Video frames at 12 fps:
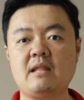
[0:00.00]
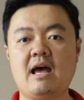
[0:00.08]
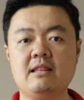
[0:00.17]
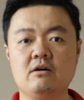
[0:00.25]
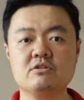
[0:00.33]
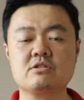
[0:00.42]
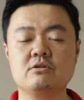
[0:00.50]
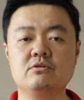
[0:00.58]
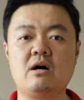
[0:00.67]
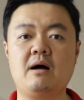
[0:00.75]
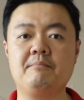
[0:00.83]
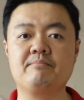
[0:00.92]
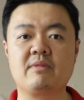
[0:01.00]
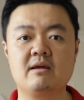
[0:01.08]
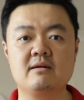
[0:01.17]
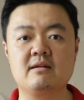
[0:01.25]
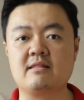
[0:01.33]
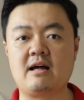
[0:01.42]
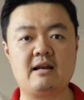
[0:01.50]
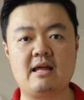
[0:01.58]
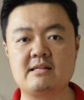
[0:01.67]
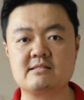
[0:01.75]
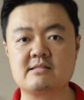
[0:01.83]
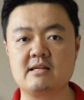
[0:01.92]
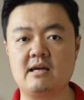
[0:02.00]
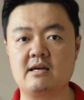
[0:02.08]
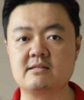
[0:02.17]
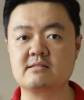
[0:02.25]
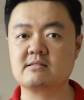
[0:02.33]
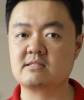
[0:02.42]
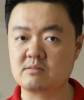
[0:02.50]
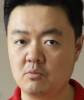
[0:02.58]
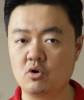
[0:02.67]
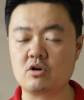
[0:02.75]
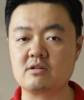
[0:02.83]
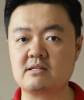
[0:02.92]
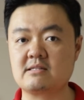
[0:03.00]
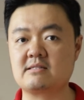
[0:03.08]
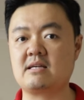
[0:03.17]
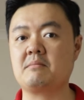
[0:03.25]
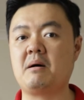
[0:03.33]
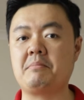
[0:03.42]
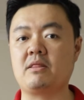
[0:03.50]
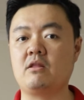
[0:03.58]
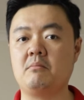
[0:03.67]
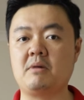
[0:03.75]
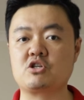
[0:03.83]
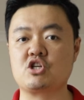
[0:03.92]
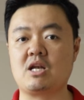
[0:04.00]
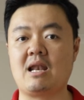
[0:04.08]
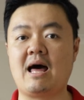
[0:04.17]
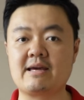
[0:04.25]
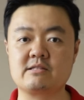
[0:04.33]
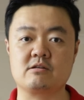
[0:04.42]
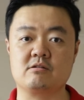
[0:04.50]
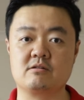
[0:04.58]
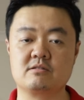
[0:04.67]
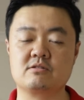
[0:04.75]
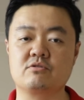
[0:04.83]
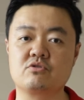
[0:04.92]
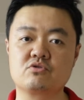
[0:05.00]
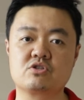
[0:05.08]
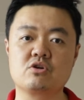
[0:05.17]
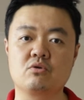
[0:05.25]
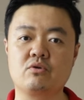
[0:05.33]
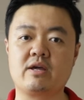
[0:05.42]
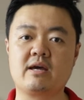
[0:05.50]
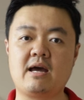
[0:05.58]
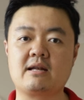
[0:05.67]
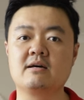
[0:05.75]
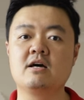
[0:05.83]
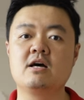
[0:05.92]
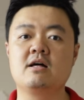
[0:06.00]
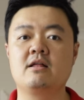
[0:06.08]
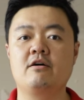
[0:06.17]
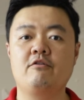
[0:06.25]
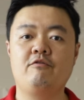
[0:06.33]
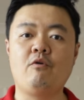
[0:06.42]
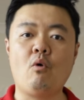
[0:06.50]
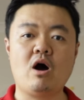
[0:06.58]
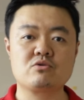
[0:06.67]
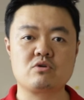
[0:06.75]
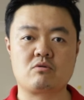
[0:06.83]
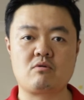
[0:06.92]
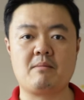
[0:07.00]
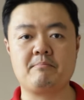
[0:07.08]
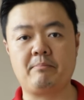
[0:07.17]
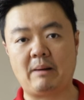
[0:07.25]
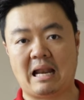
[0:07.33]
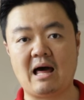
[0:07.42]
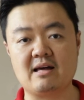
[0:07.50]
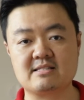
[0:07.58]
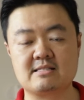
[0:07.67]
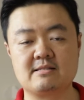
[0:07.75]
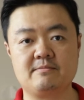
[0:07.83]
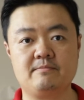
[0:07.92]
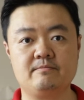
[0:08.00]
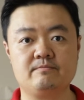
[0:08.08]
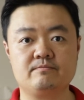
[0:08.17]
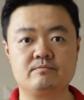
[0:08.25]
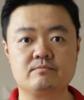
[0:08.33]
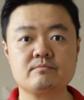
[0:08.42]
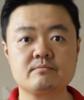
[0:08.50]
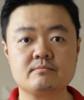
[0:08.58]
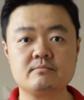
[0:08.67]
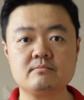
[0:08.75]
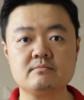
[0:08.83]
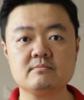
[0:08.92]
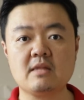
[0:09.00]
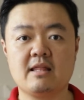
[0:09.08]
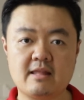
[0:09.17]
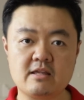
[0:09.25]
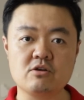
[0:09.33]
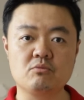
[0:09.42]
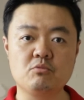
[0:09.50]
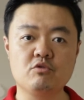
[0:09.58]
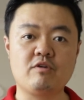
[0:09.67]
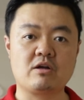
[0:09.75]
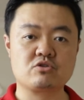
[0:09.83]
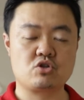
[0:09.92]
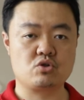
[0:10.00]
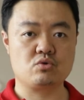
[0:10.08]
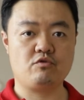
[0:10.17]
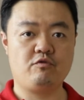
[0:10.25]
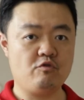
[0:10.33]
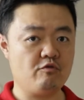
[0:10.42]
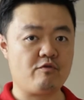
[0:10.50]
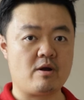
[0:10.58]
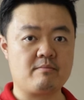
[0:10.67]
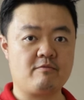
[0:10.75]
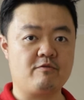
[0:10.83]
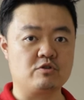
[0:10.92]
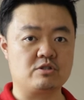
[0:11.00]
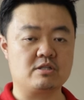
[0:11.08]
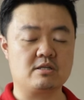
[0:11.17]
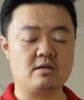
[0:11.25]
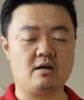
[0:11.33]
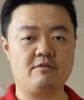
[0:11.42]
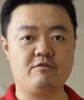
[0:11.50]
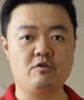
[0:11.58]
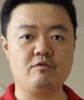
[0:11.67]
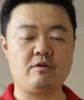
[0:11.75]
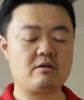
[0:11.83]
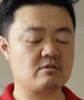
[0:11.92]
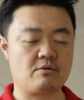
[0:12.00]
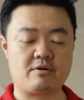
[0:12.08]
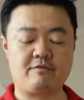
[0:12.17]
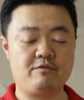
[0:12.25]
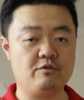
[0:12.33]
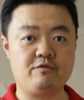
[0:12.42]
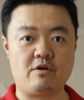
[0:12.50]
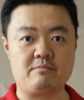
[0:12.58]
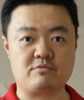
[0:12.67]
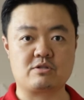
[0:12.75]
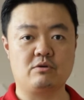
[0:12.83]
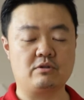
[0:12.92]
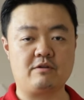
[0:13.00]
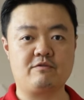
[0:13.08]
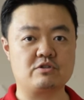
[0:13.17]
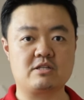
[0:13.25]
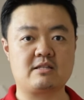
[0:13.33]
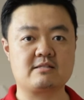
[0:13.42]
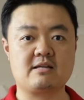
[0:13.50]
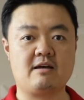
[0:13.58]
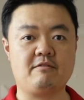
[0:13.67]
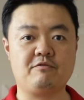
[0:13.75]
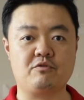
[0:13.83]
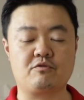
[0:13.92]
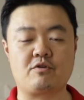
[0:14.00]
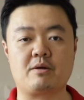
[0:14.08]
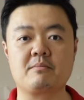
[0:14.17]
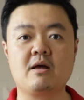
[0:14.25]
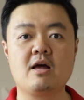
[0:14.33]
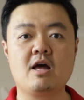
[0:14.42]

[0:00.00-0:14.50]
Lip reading: And also, that lens is smaller than the Sigma, but not much lighter. So you're still looking at 400 gram plus. Then you move on to full frame Fuji, full frame Sony. Fuji doesn't have a full frame.